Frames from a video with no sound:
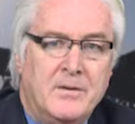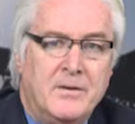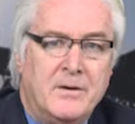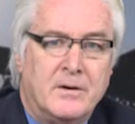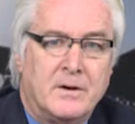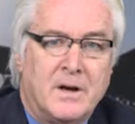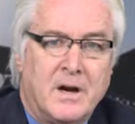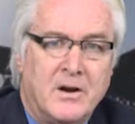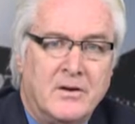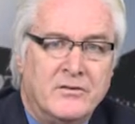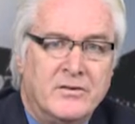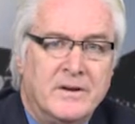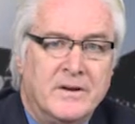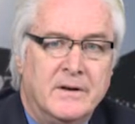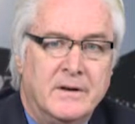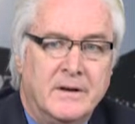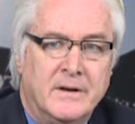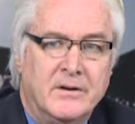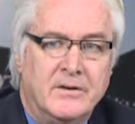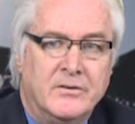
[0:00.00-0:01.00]
their cousin
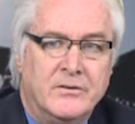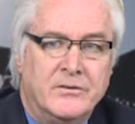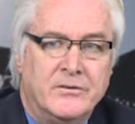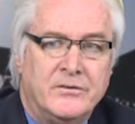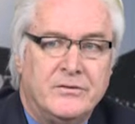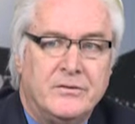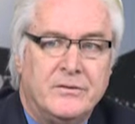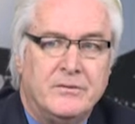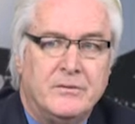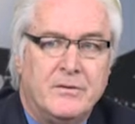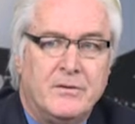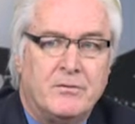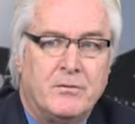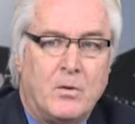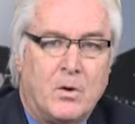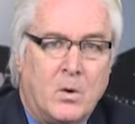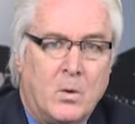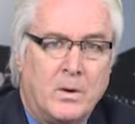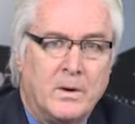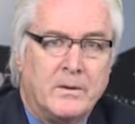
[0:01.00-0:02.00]
is the
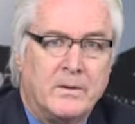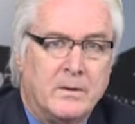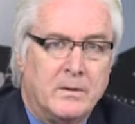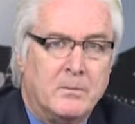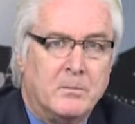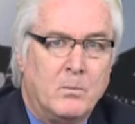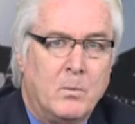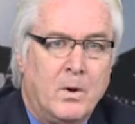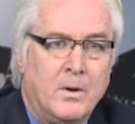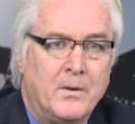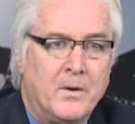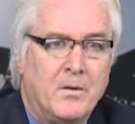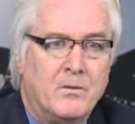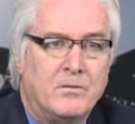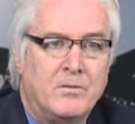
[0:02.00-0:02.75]
well-known